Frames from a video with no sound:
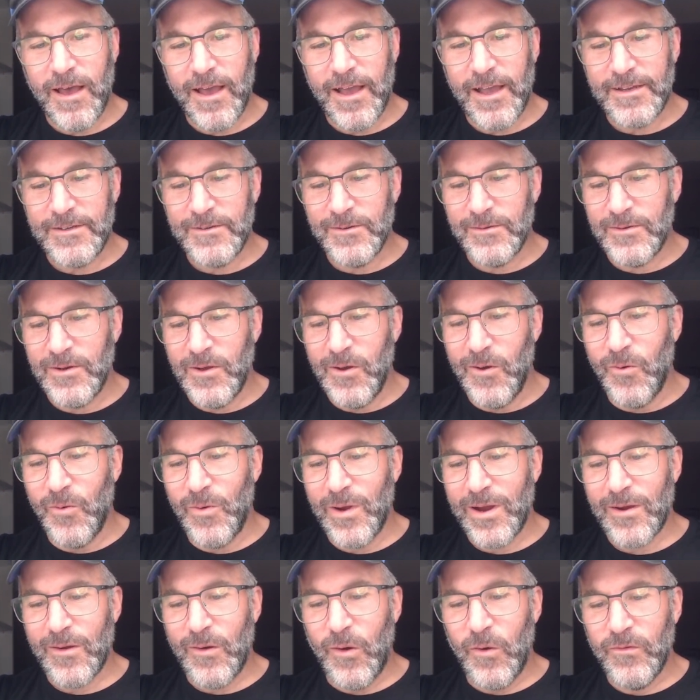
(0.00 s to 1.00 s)
I don't know
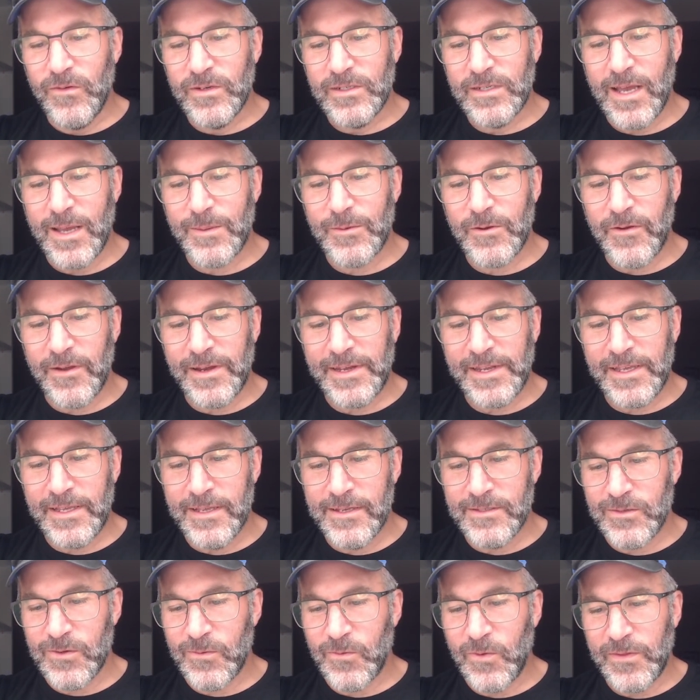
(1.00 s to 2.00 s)
where overtime grading
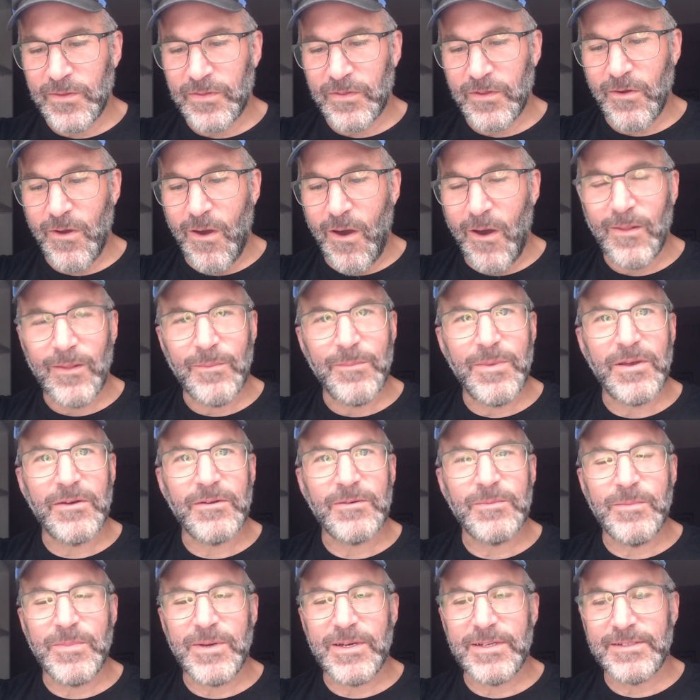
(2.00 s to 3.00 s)
is or what they're all
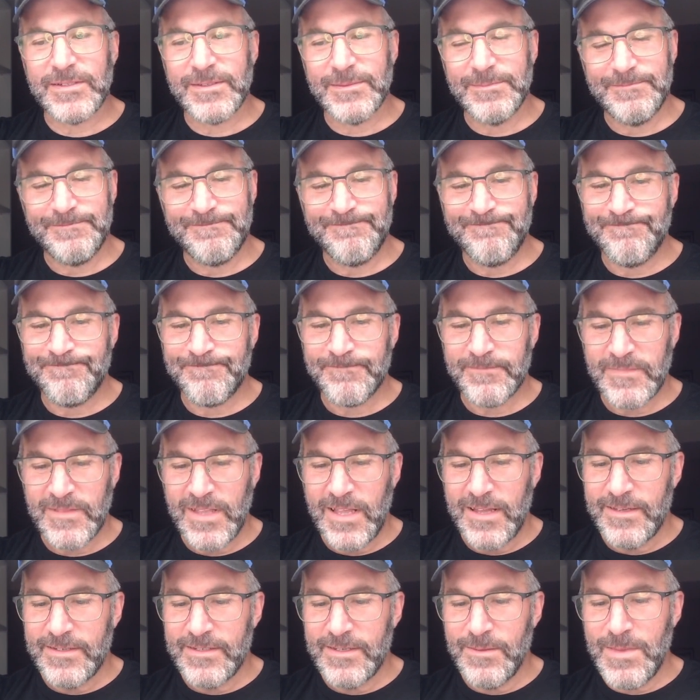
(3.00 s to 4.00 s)
about, but
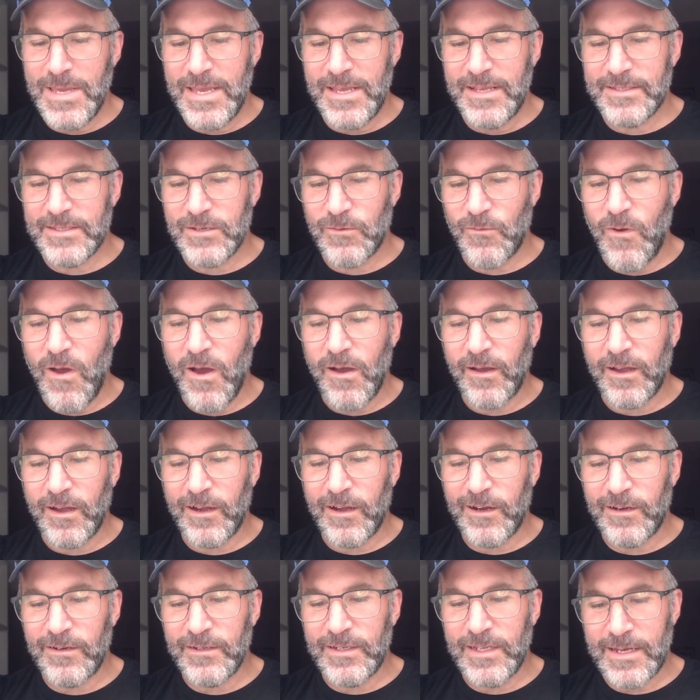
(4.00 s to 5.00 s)
to me it's a raw
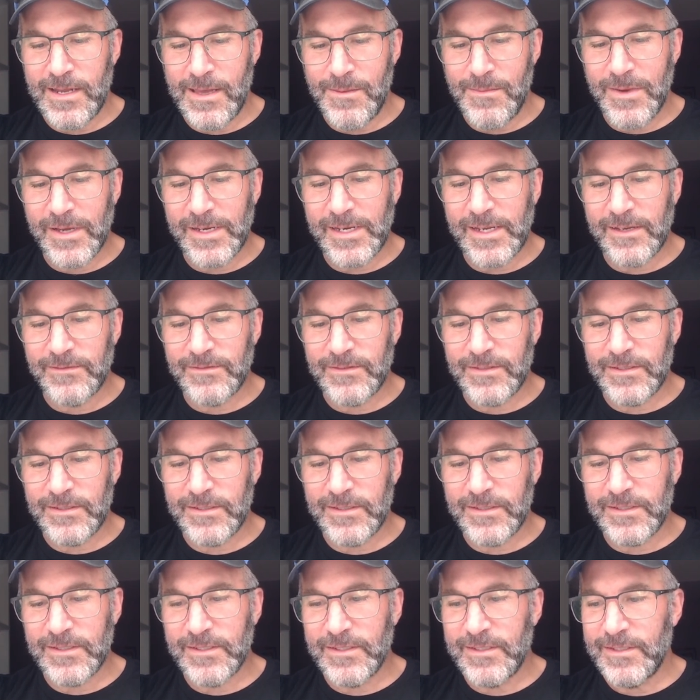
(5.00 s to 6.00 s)
card, and I might have
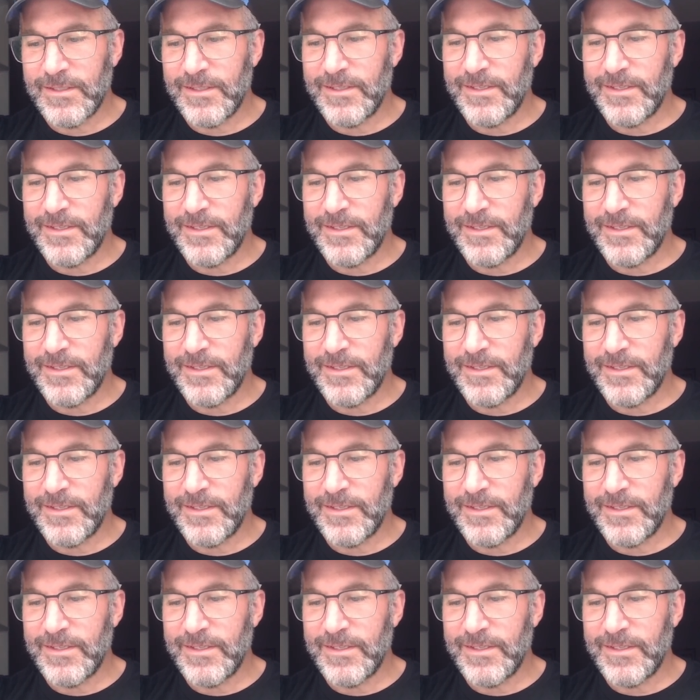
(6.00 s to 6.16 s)
to